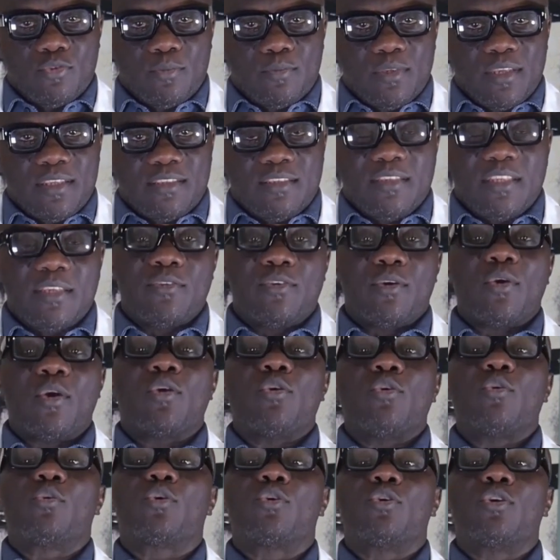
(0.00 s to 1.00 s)
will make it
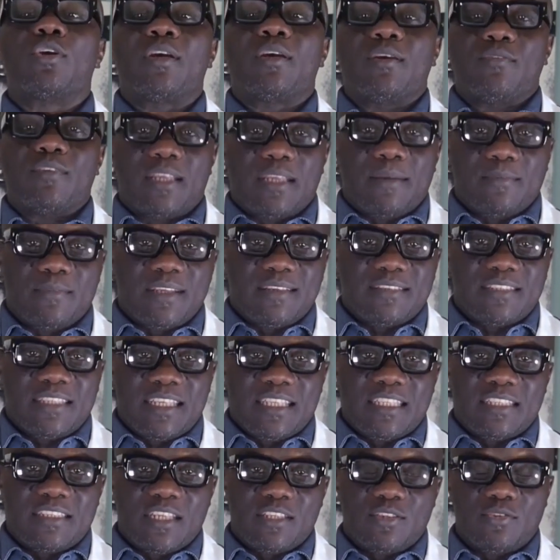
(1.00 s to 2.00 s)
difficult to achieve and
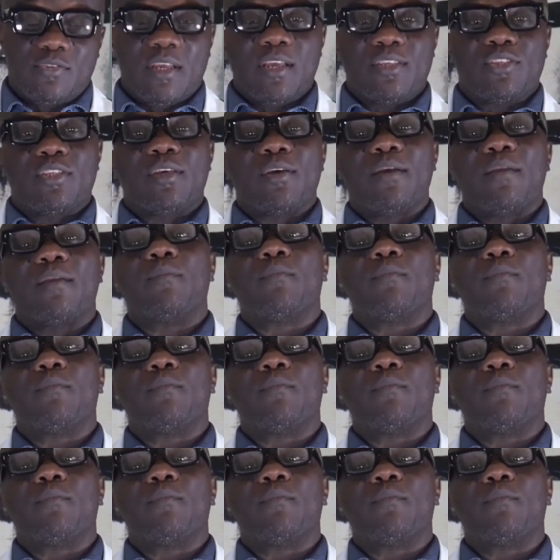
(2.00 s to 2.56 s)
maintain an erection.